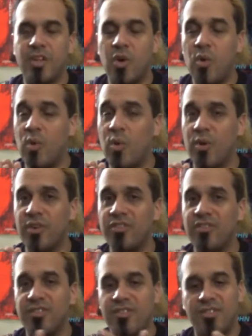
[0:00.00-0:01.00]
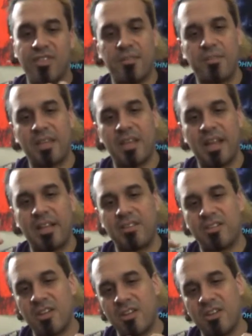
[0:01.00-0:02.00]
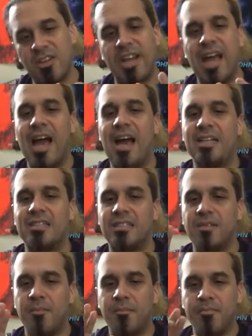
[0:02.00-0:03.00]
cohorts, some like Thundercats,